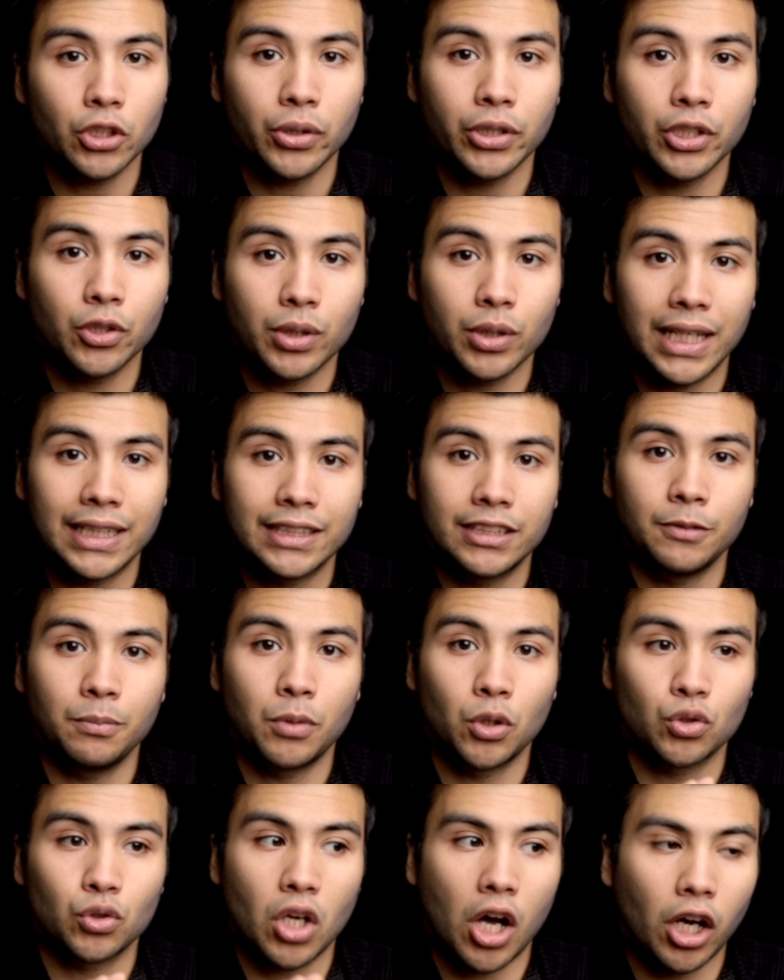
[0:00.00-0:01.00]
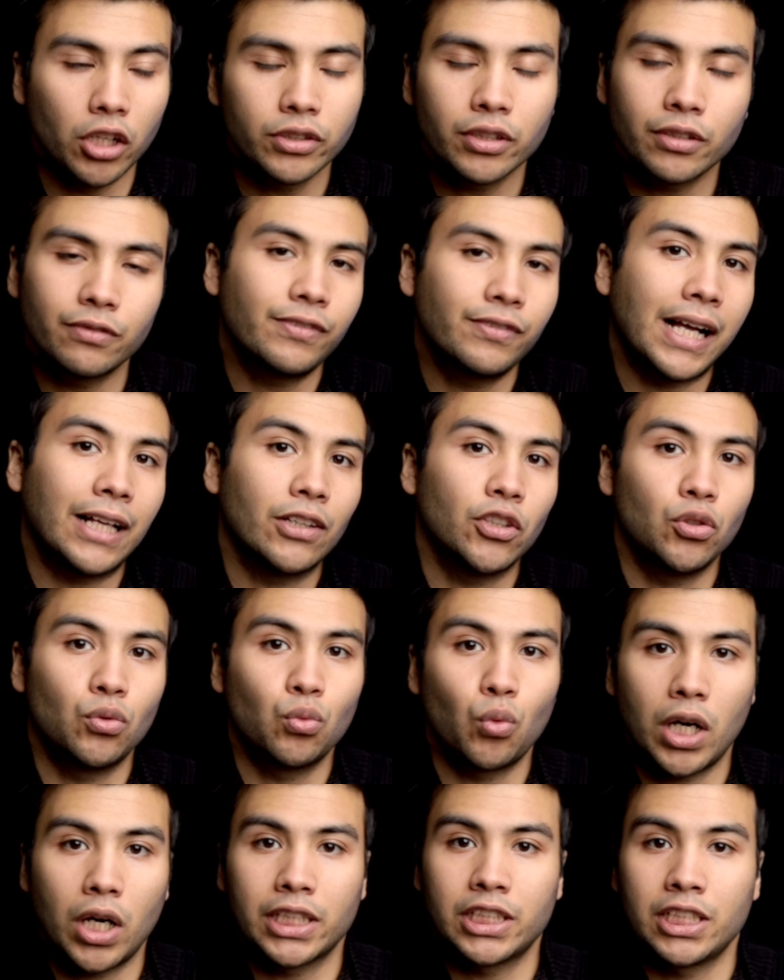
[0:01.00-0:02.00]
showing you guys the most undervalued
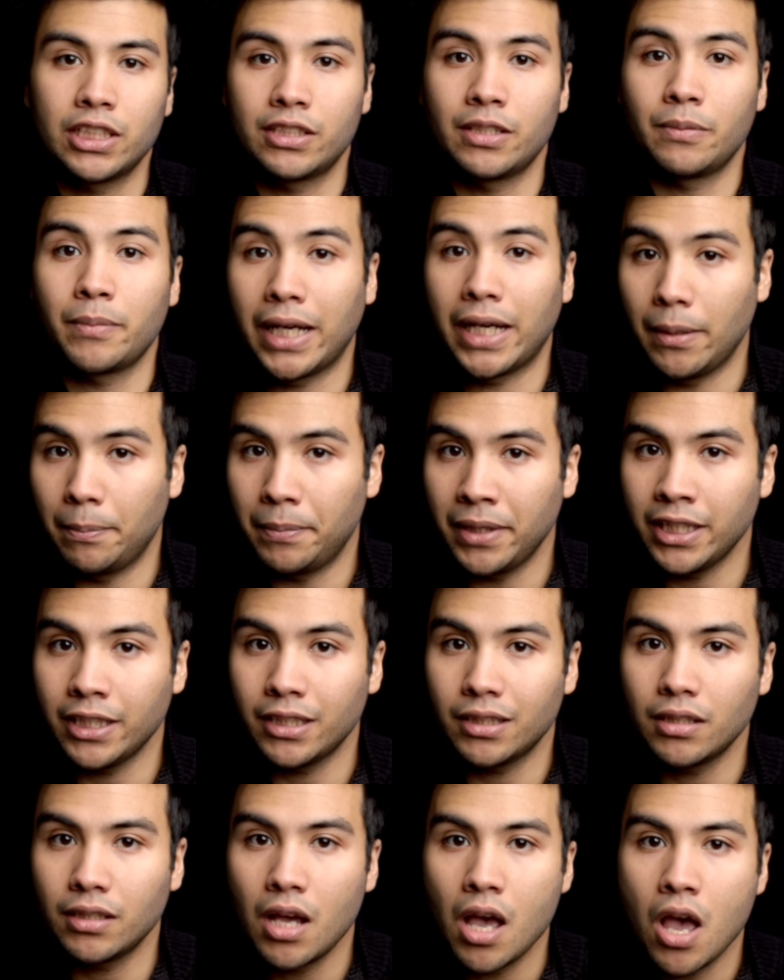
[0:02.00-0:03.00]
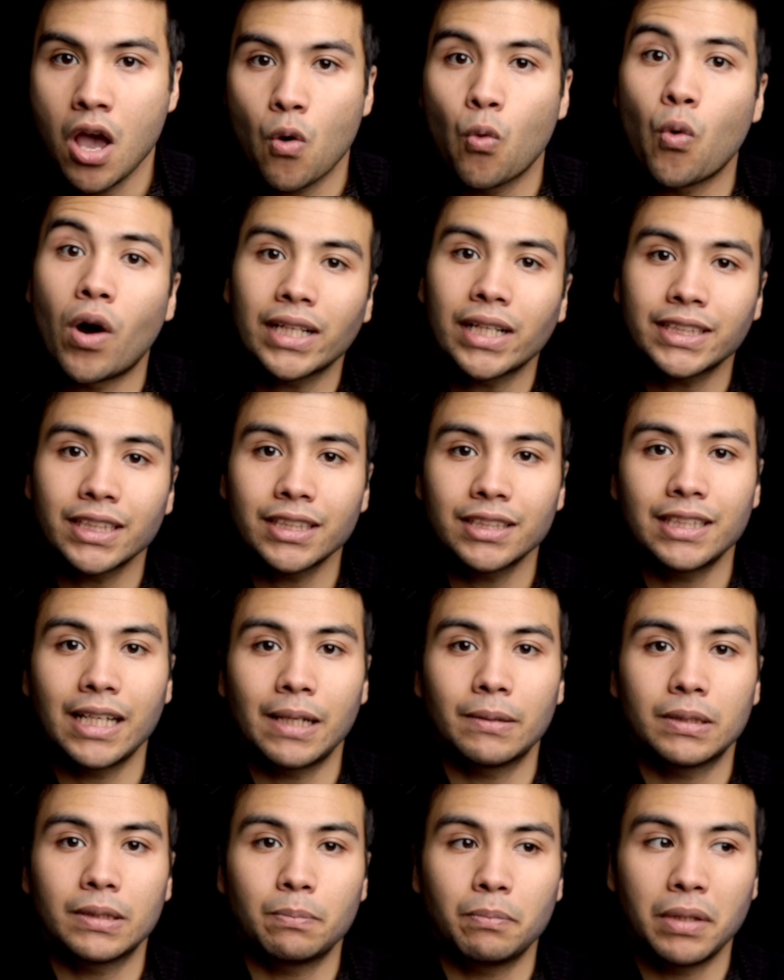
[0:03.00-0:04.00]
watches in my opinion, watches
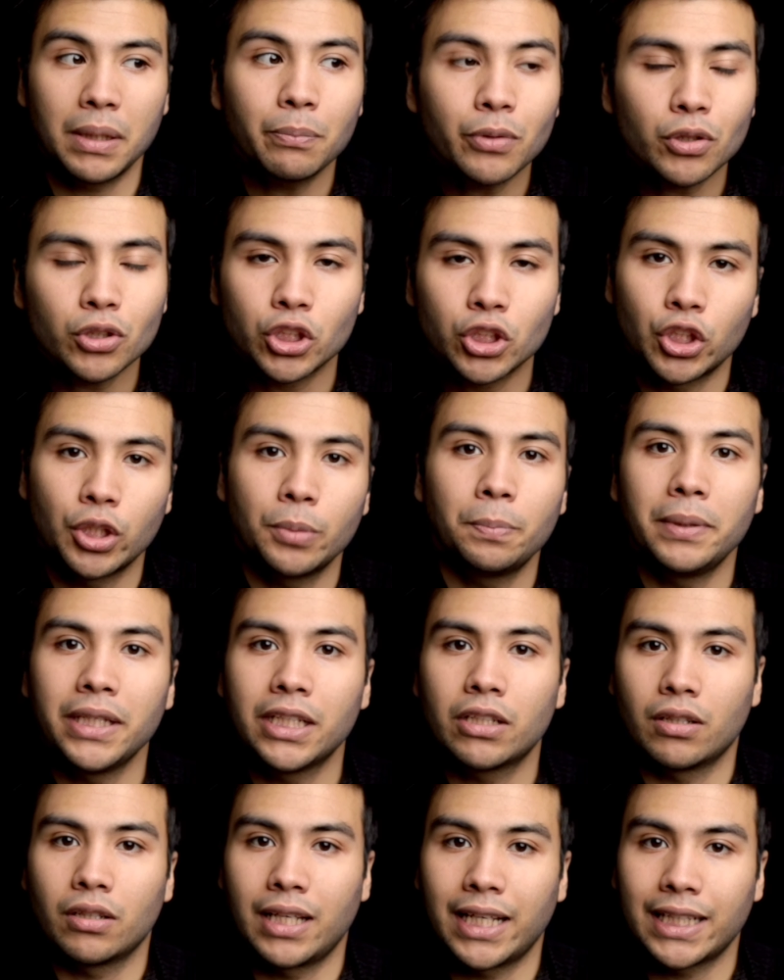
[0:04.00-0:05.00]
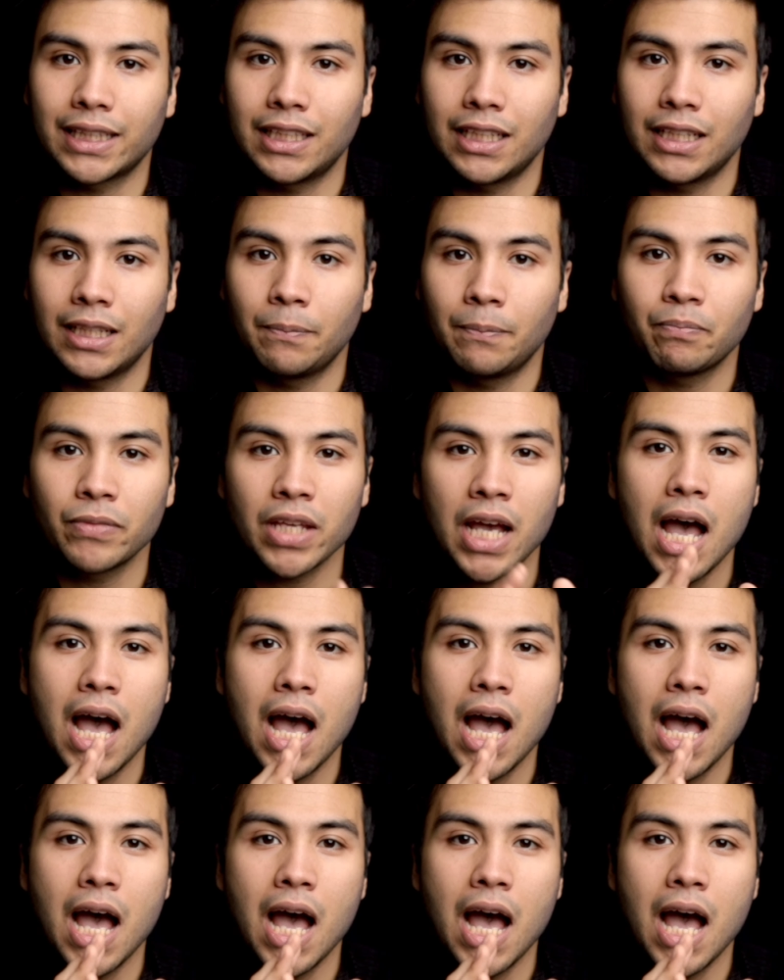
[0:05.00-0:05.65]
that people should be collecting.